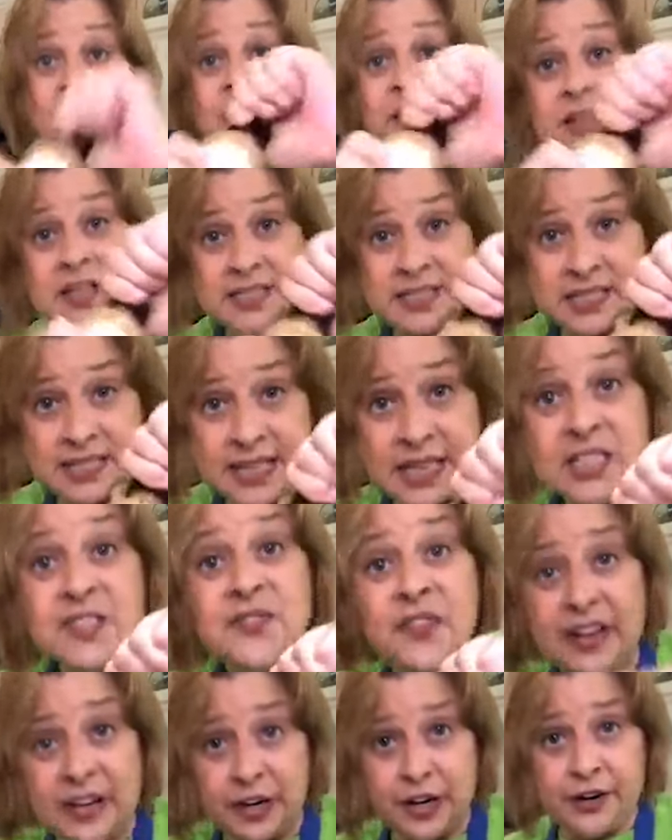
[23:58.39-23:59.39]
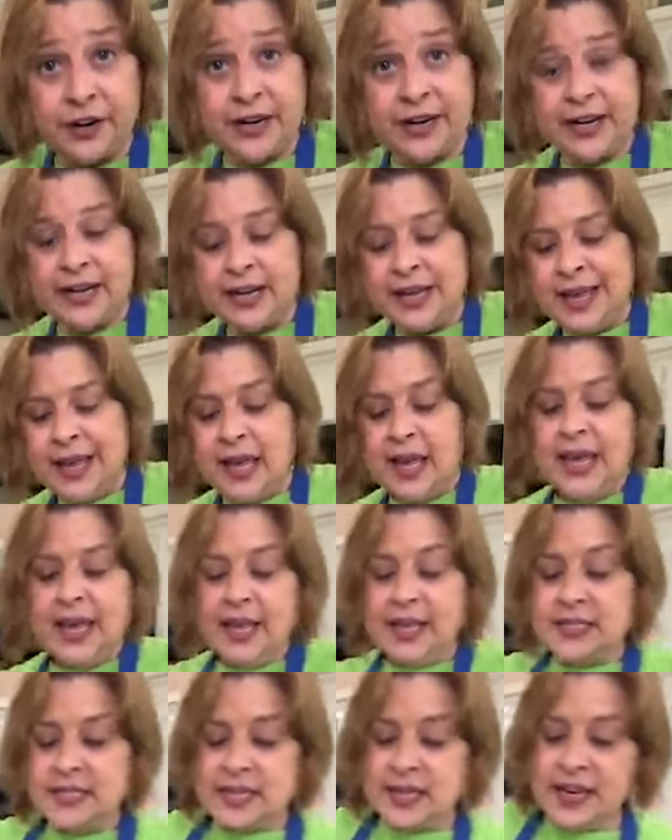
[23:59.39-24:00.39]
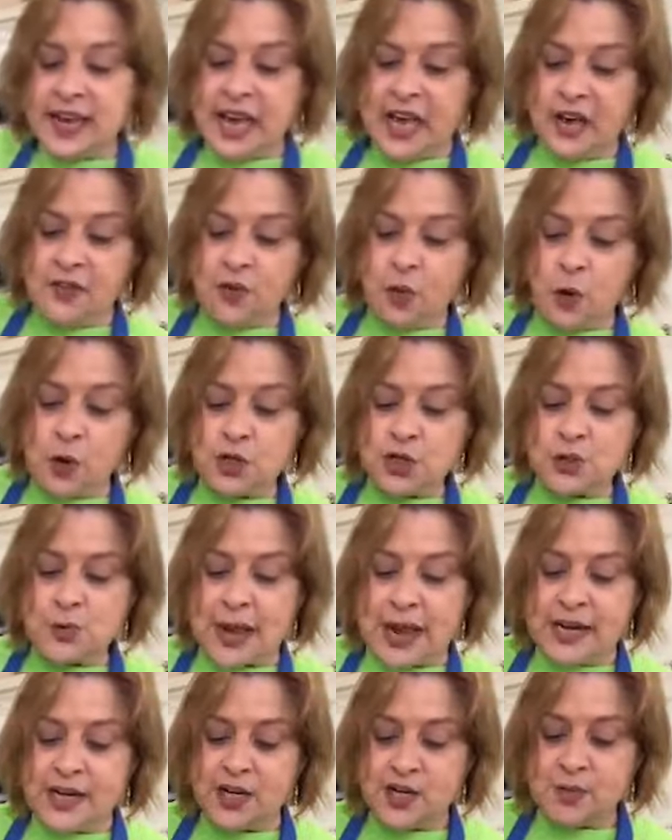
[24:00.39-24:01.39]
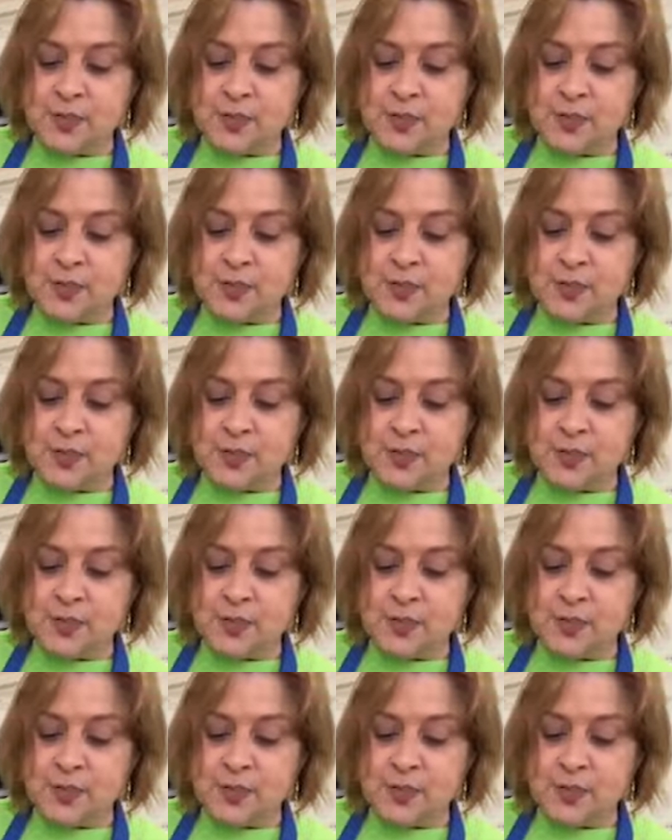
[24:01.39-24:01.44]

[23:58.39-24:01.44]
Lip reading: because this has vinegar in it, is going to have horseradish